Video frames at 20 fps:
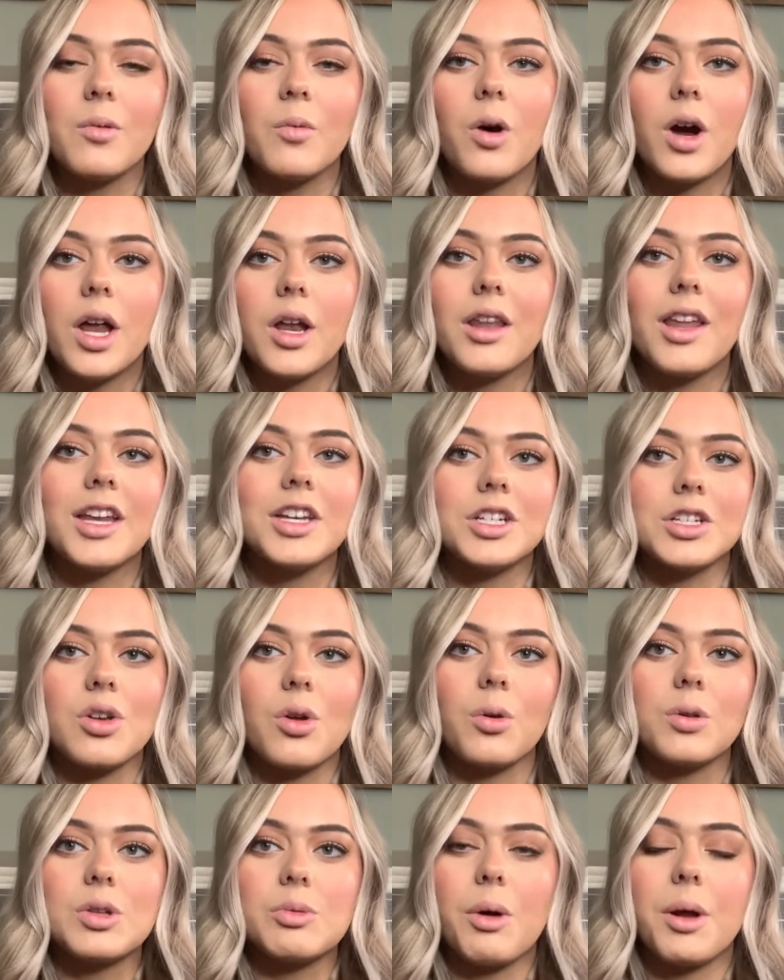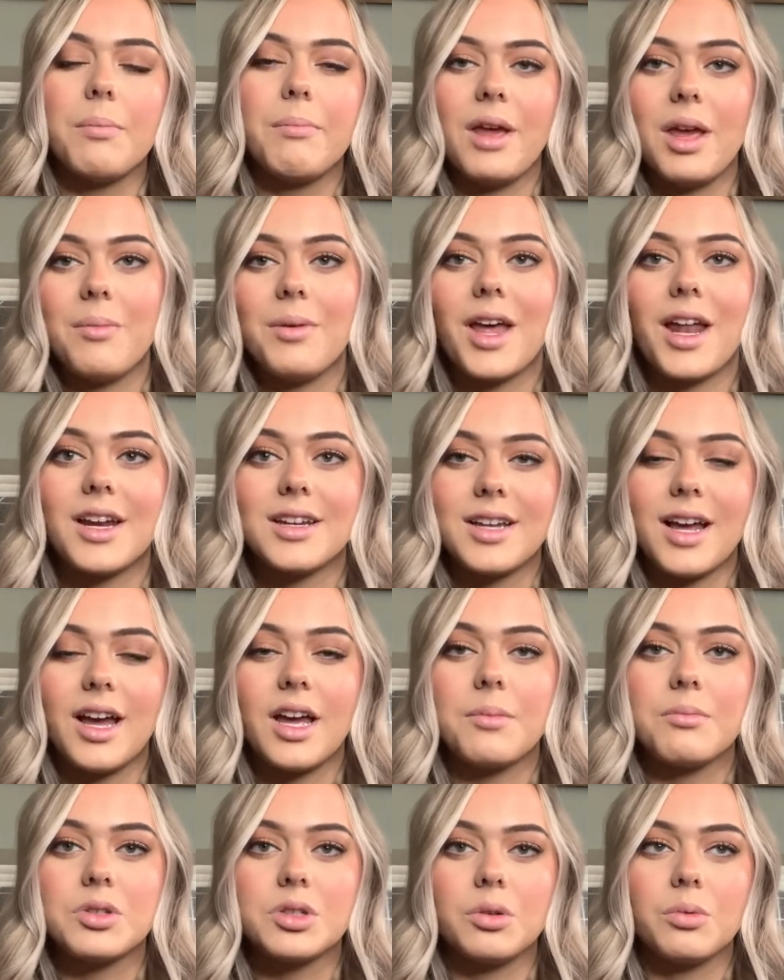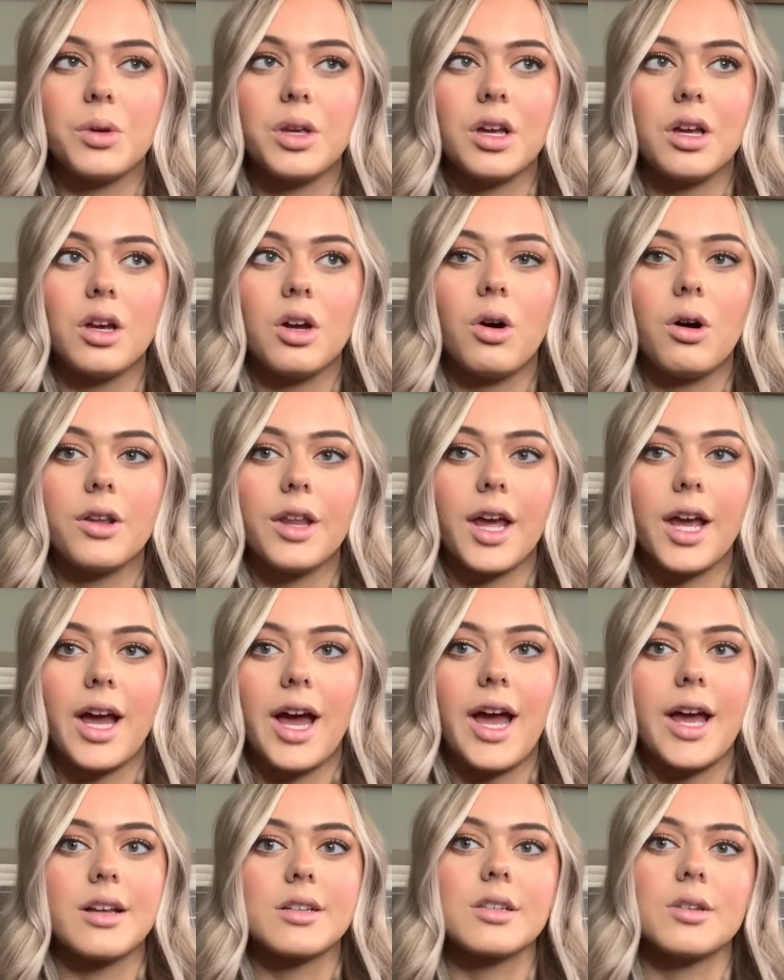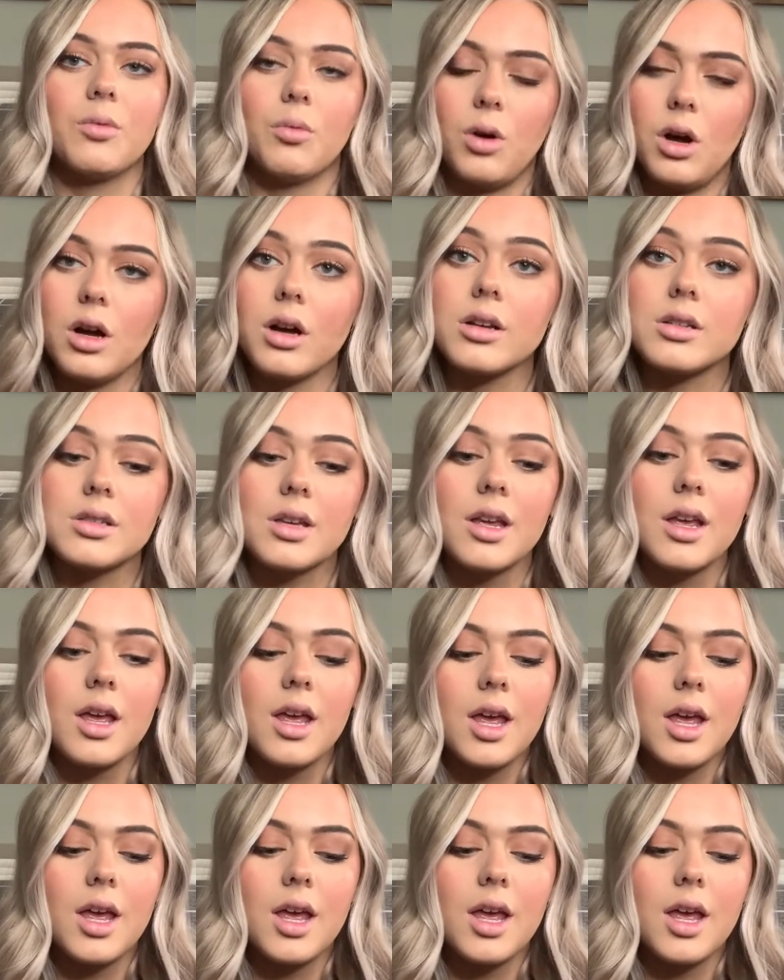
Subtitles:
one that just holds one baby at a time so we can go on like hikes and walks,